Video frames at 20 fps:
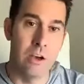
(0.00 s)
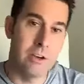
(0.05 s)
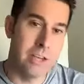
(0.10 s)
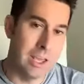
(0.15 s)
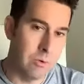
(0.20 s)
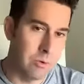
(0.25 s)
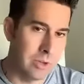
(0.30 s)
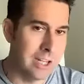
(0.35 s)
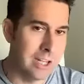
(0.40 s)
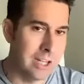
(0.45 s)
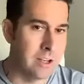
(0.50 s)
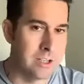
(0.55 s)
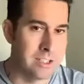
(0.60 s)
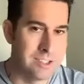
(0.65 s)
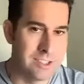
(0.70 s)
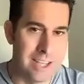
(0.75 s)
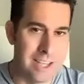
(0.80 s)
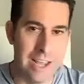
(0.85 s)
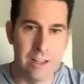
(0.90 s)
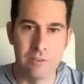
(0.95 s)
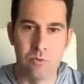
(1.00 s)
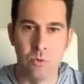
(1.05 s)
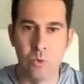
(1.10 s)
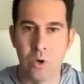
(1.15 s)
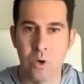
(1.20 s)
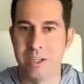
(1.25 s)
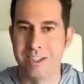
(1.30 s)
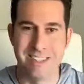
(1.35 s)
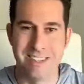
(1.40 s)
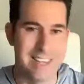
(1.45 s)
Okay, well, like on a scale of
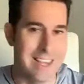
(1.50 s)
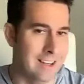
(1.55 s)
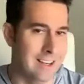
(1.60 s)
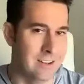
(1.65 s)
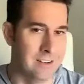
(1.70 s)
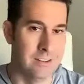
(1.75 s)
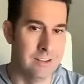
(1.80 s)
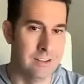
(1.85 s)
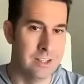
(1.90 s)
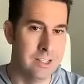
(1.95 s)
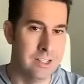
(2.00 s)
one to 10,